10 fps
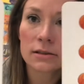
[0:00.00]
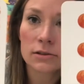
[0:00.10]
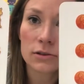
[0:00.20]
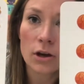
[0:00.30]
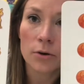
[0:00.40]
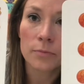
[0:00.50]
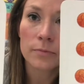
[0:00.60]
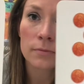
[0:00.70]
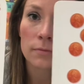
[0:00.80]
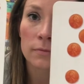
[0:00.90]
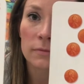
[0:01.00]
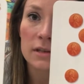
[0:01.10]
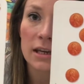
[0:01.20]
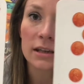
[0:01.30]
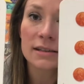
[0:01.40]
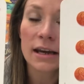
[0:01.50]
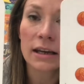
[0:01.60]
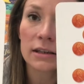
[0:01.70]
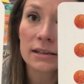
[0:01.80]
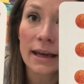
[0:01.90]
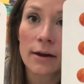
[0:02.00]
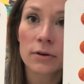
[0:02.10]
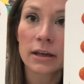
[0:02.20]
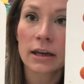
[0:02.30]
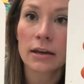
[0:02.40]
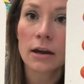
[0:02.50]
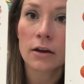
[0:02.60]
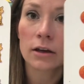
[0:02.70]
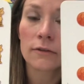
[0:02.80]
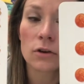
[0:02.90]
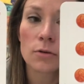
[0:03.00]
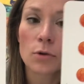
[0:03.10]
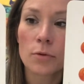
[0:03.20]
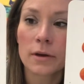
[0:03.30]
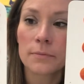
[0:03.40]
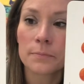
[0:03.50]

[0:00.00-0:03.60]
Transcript: So take a second to count again. I'll give you a moment.